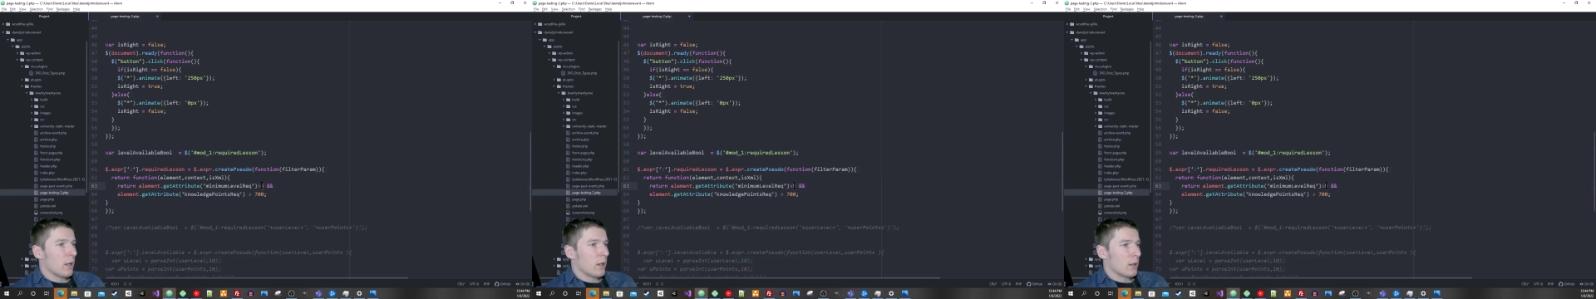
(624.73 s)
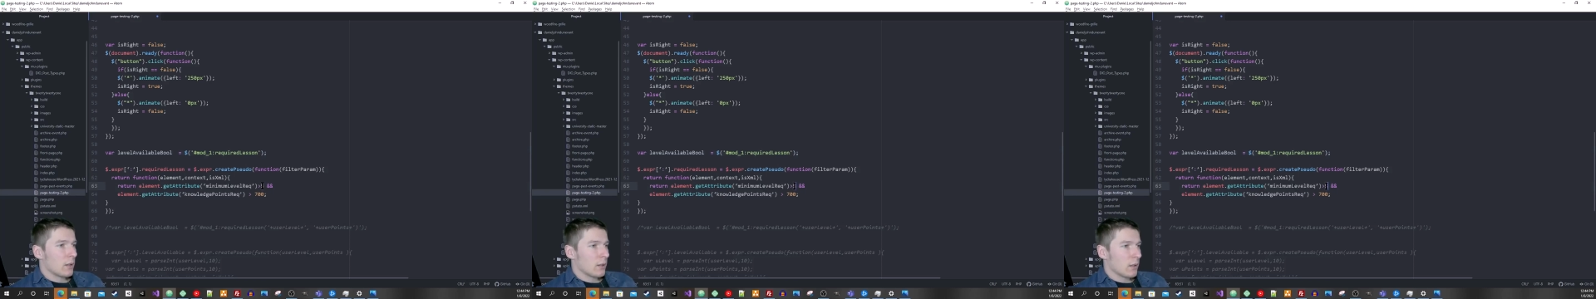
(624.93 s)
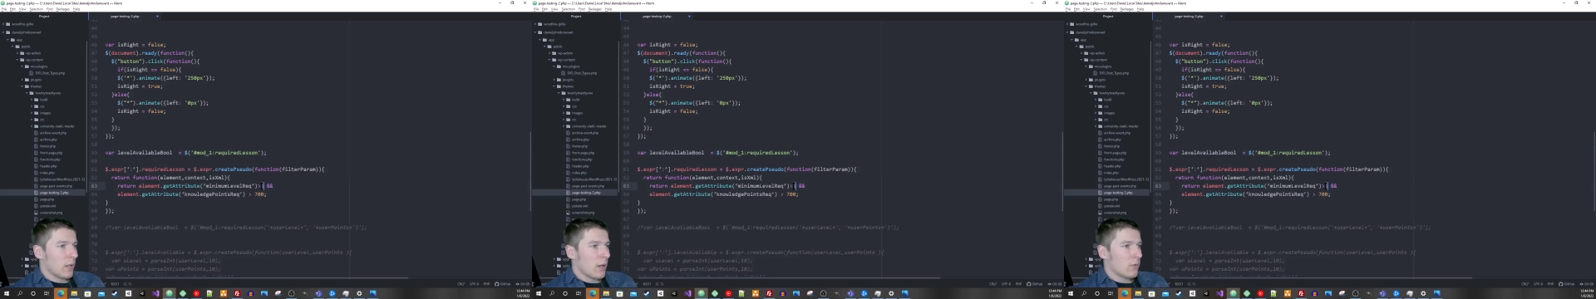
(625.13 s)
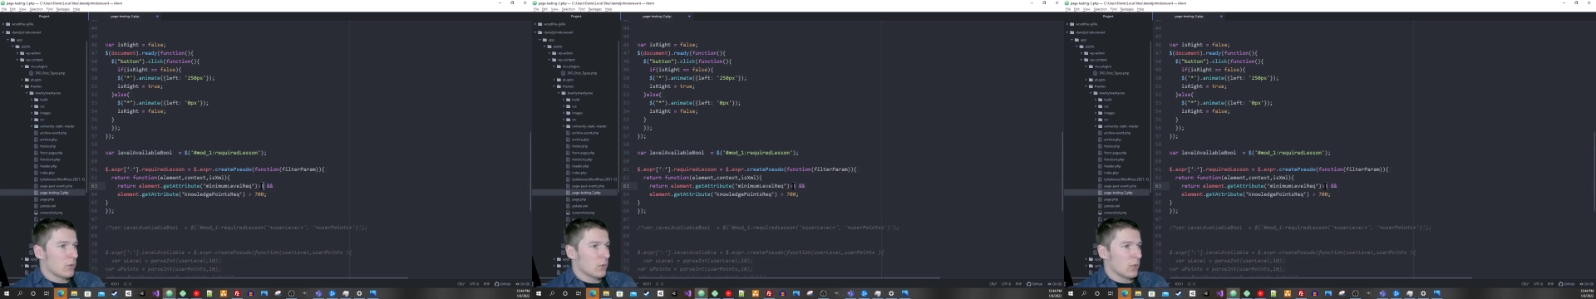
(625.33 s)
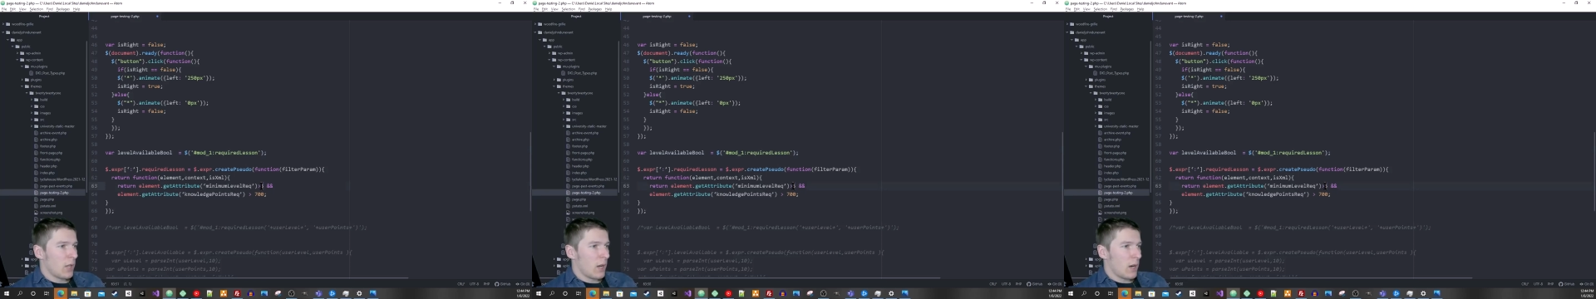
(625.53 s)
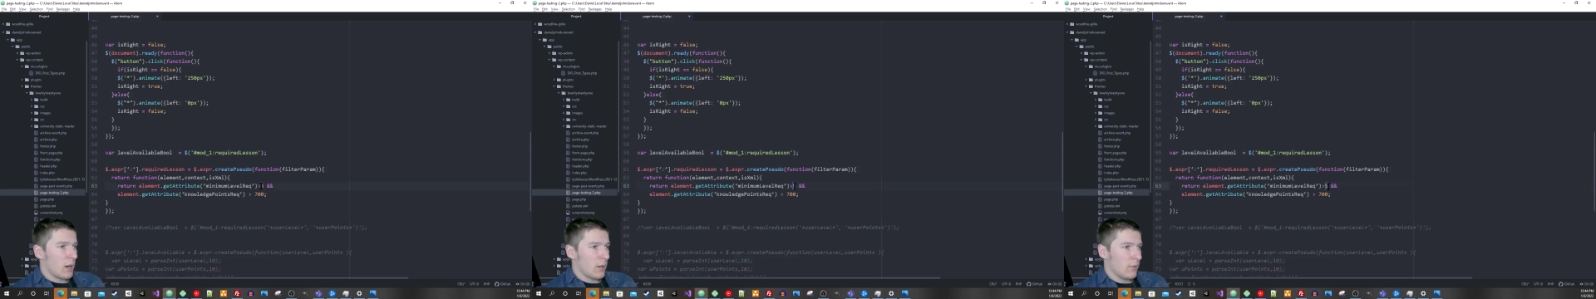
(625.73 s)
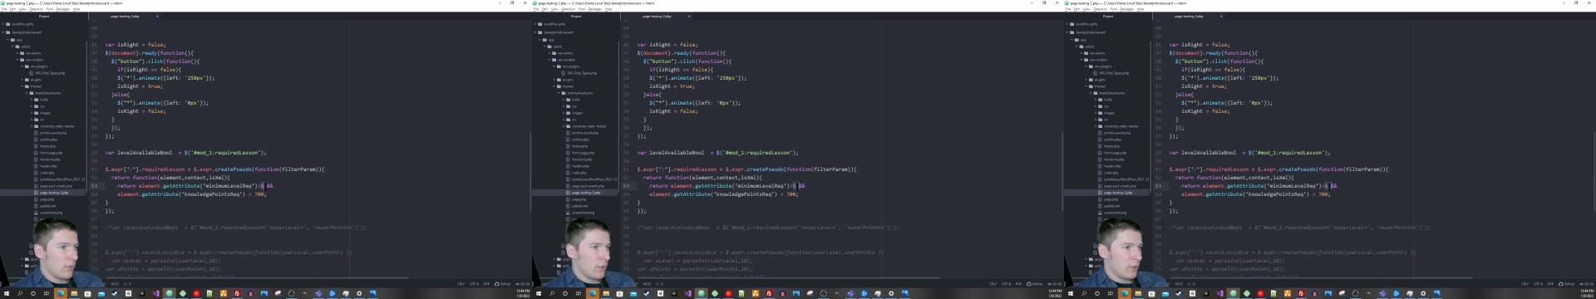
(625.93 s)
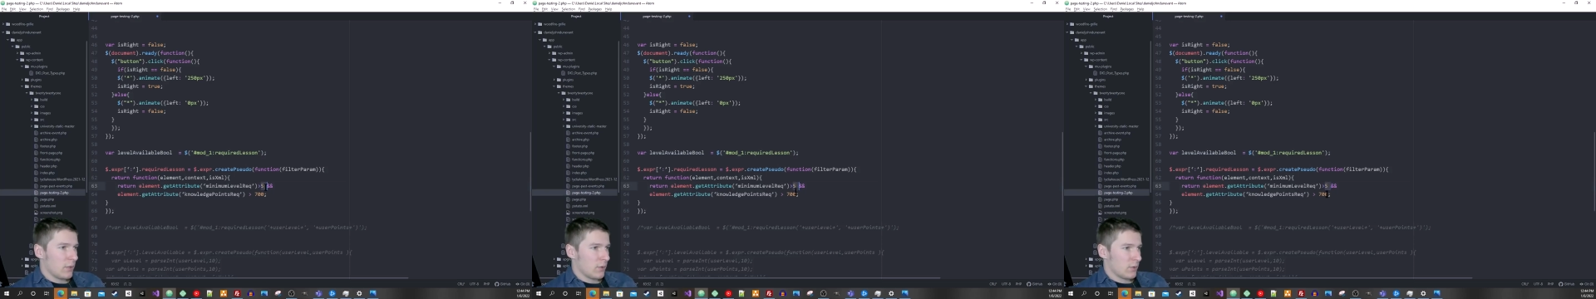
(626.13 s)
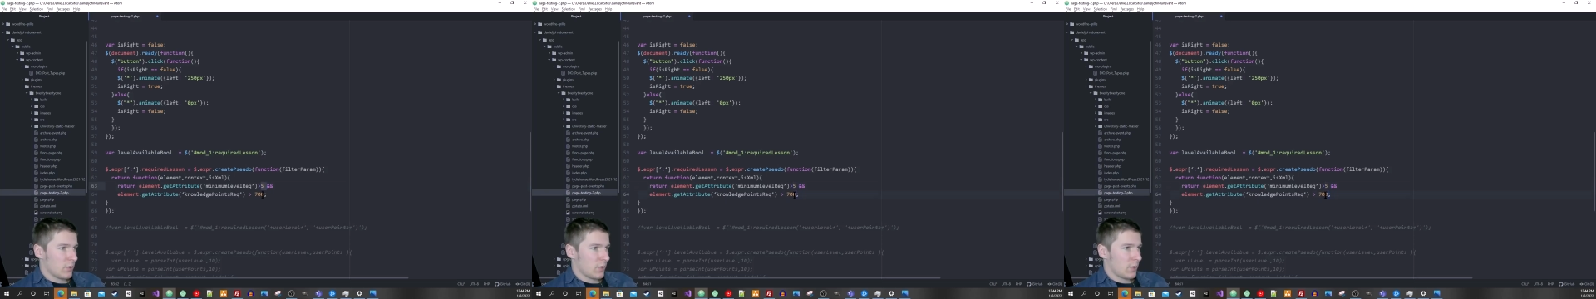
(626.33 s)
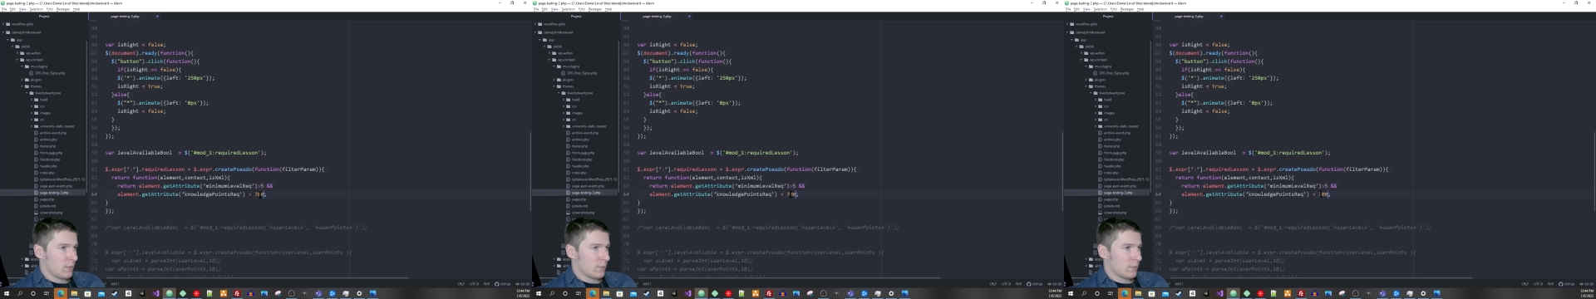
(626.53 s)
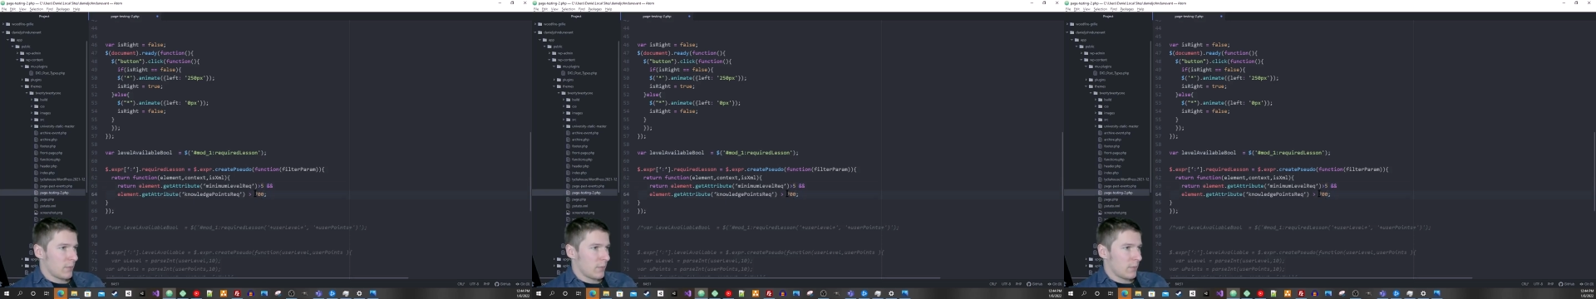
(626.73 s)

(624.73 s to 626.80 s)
level of the user